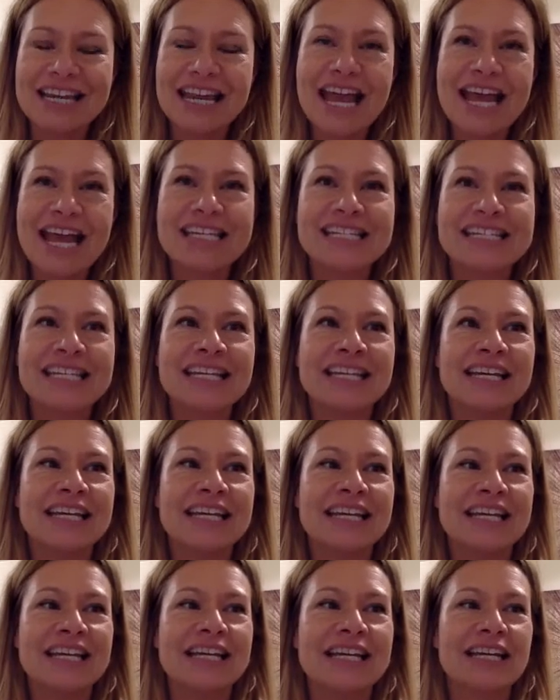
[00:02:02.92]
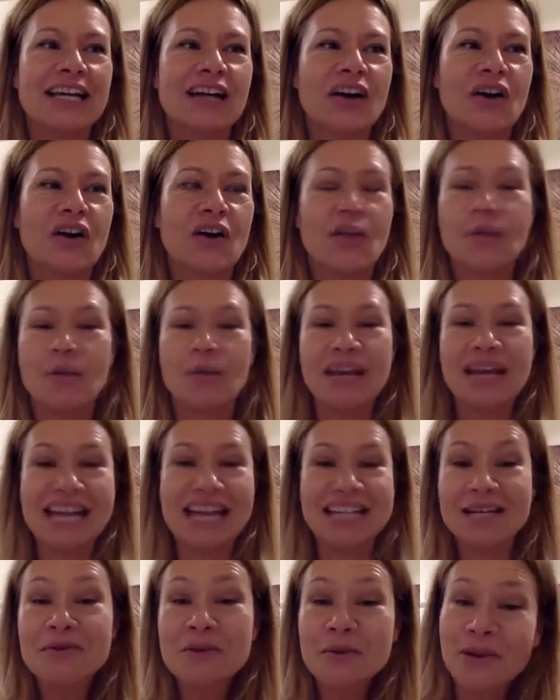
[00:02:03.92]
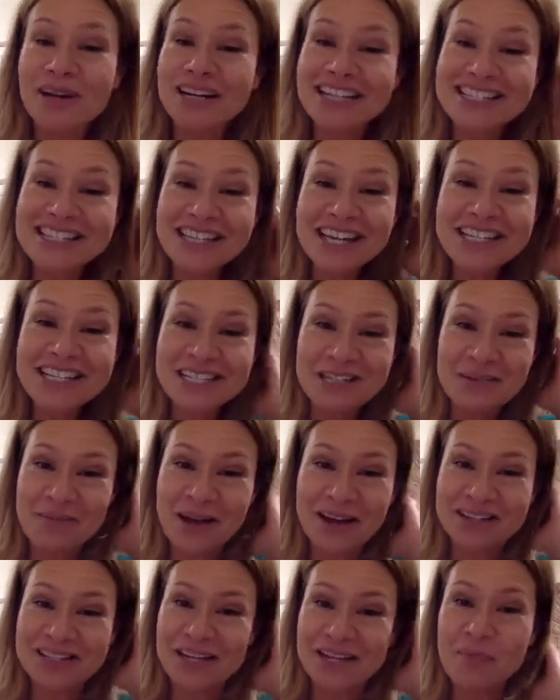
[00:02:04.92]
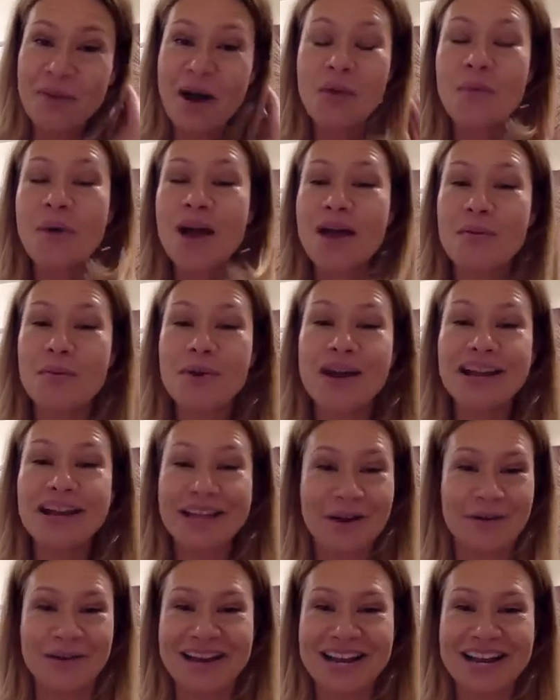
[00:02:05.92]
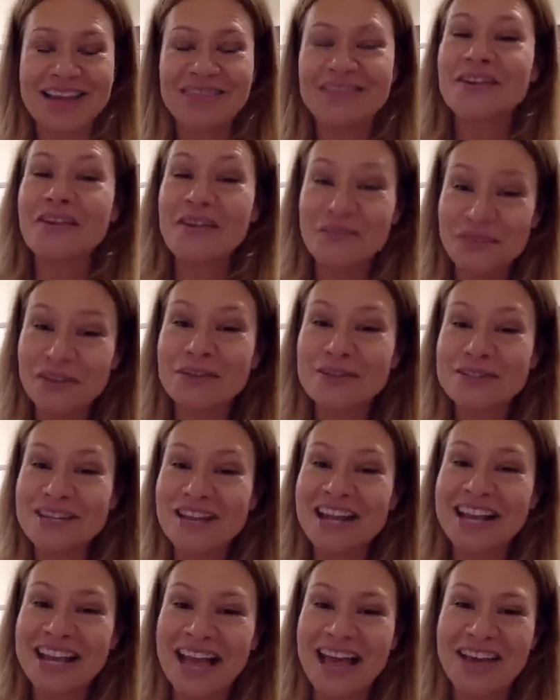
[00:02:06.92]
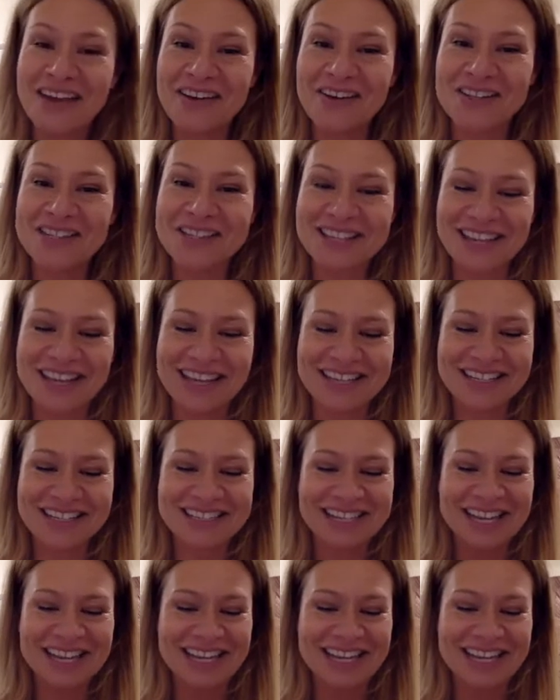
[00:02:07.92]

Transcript: yet, on the one hand, I'm quite excited about it, about where we're going, even though it feels like chaos, and